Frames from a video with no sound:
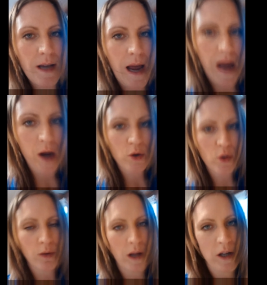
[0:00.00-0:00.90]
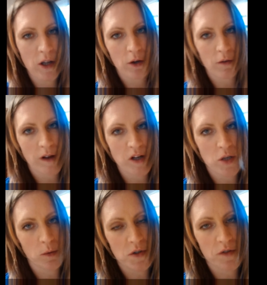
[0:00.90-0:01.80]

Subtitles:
how you like your vegetables.